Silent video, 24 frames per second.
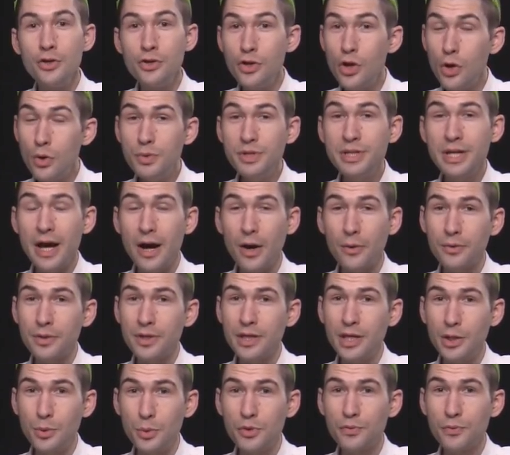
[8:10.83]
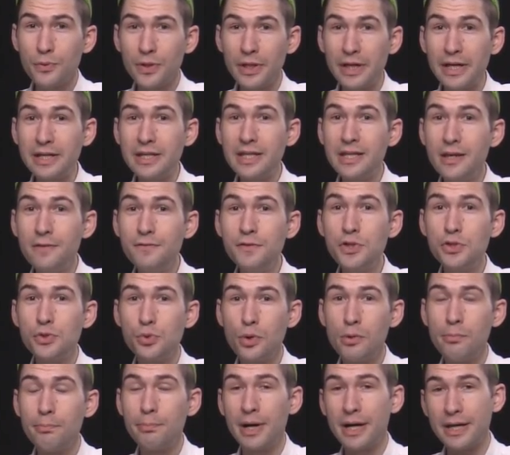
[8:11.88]
No doubt he would relate, given
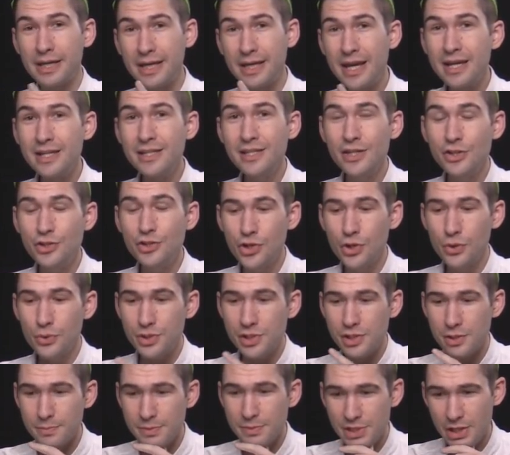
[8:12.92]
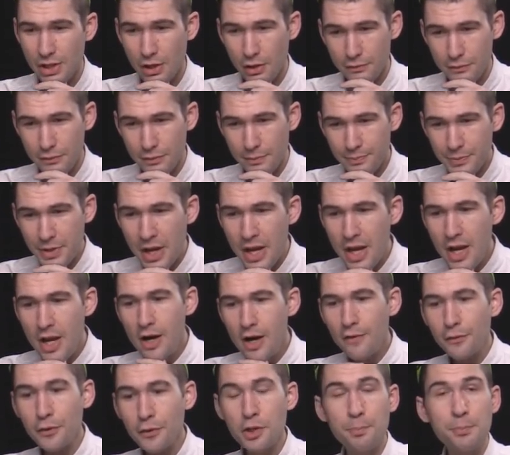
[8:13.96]
to him by Casey Jones himself.
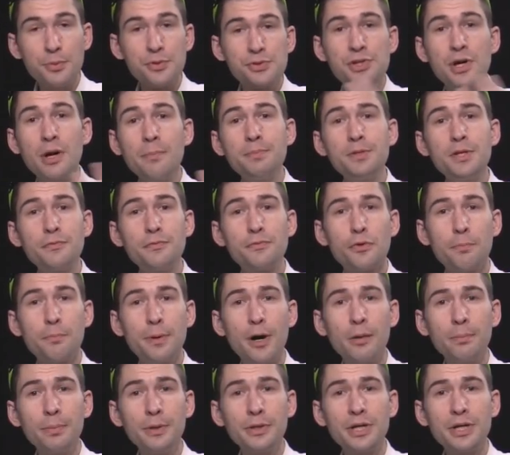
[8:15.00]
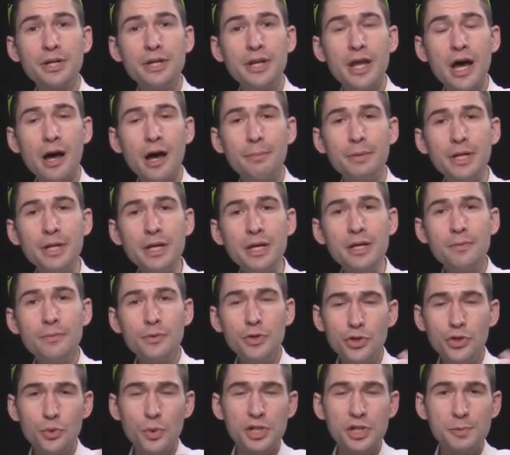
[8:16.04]
For the presumptive Republican nominee,
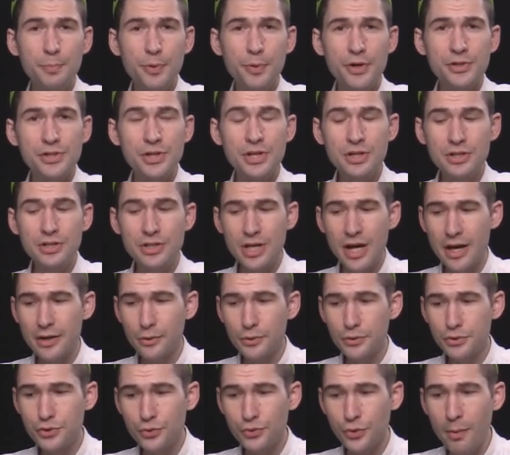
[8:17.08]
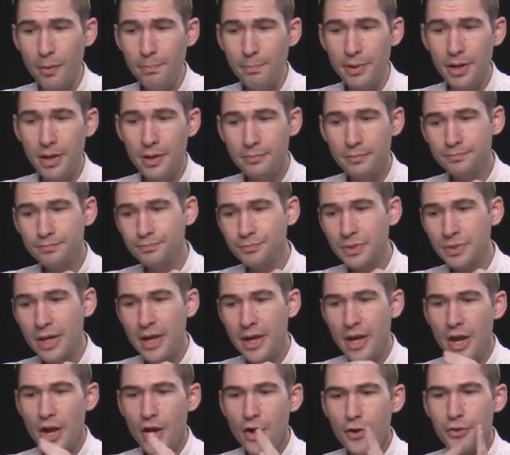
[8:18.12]
U.S. President Donald Trump,
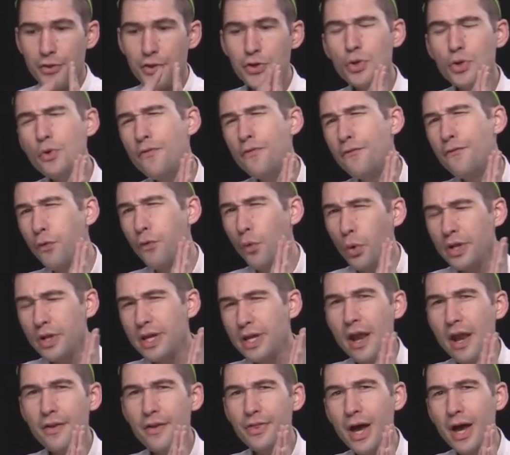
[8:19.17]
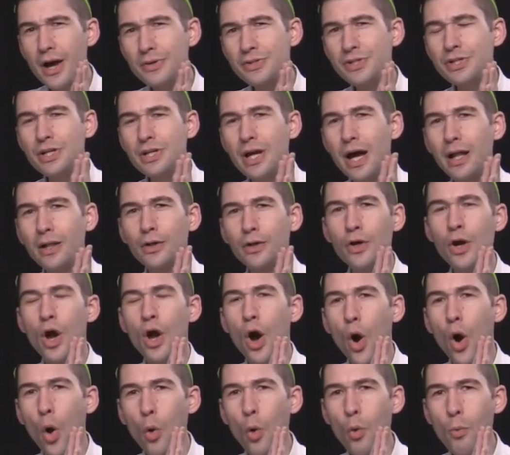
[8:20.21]
the new $48,000
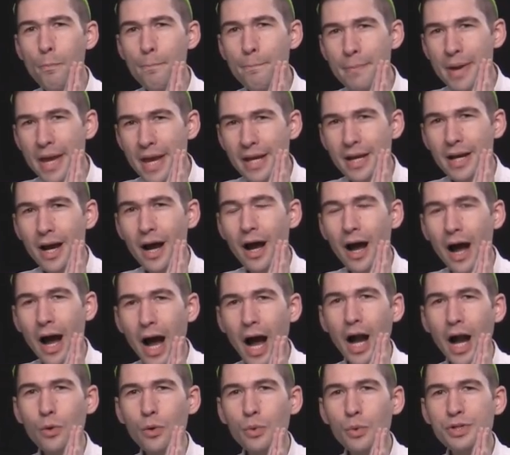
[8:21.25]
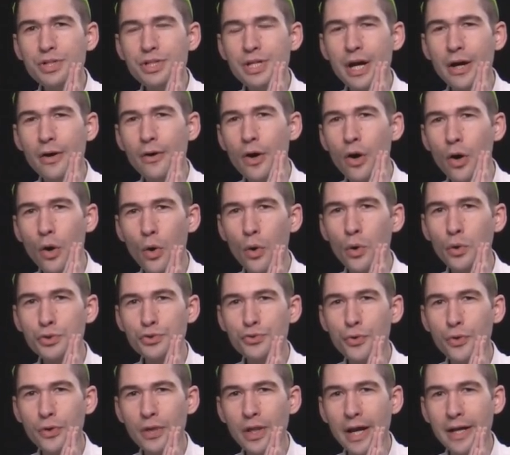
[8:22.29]
Omega Aquaterra
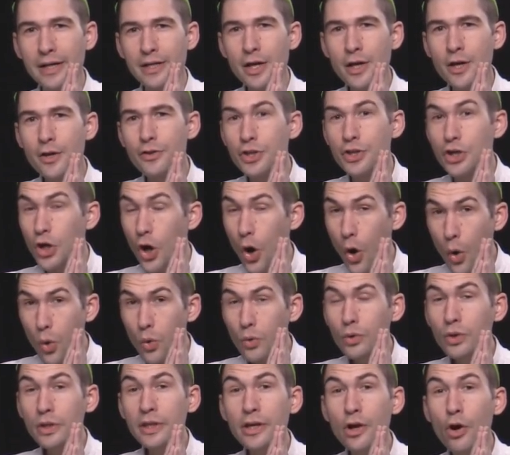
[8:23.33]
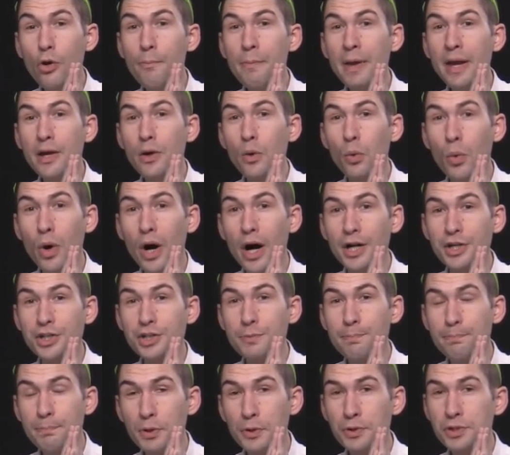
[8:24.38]
Ultralight, the only Omega
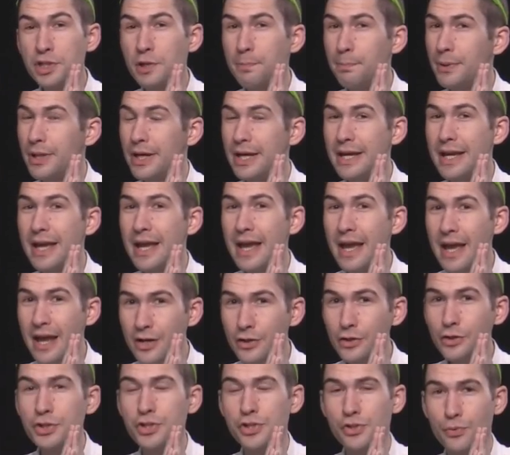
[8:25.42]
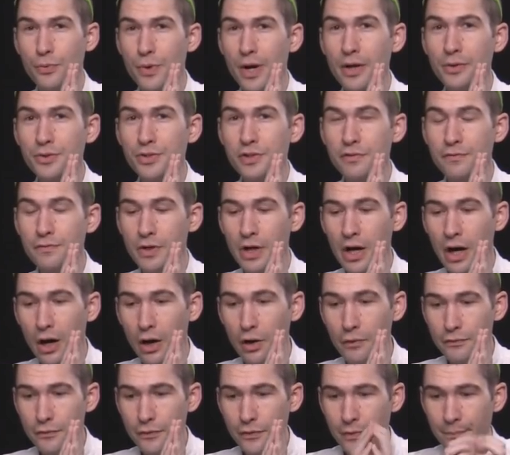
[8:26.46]
watch built to play endless rounds of
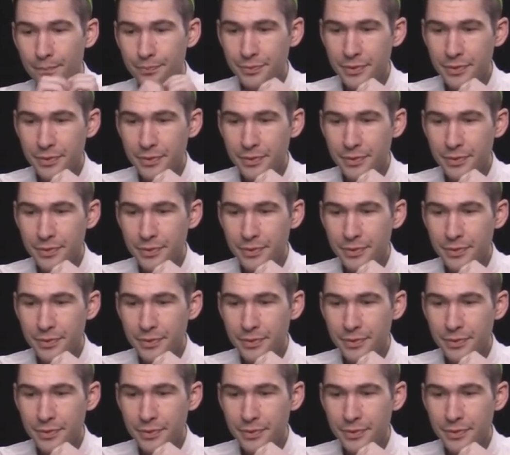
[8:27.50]
golf.